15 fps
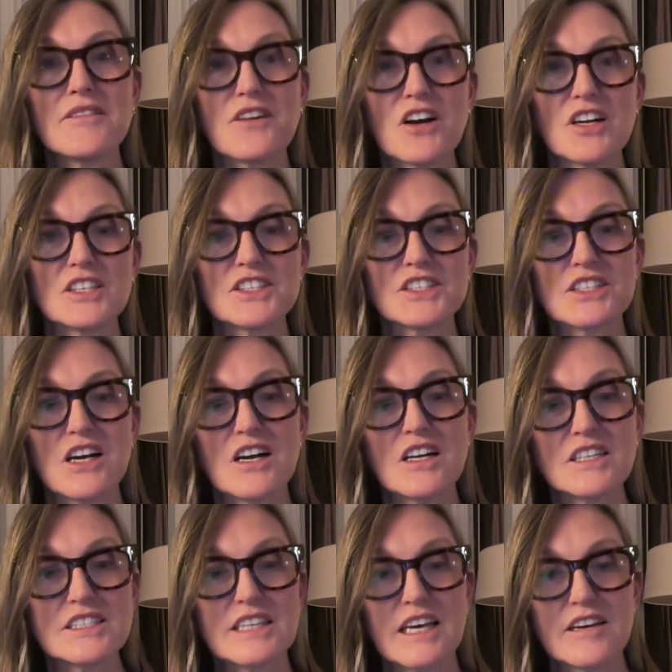of our
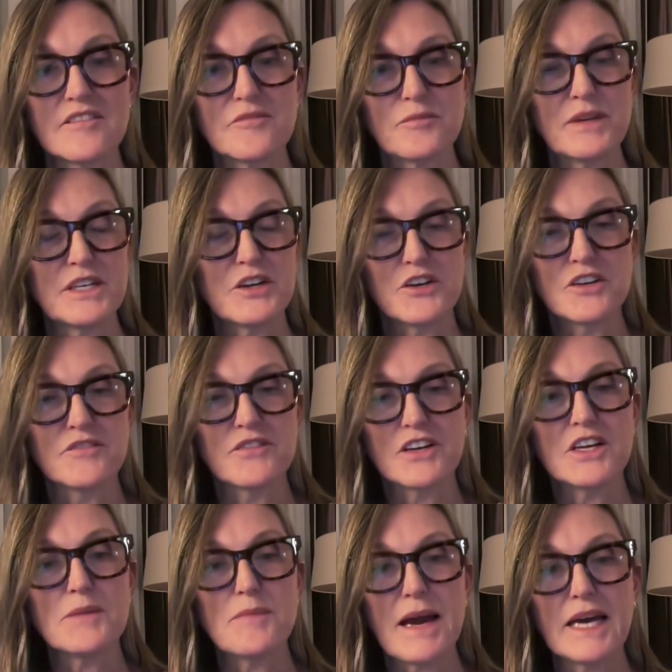stocks have been hurt
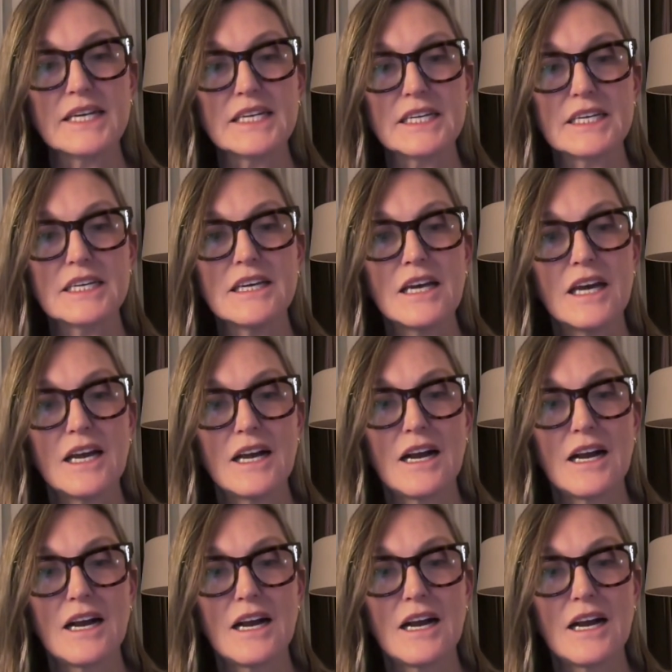very badly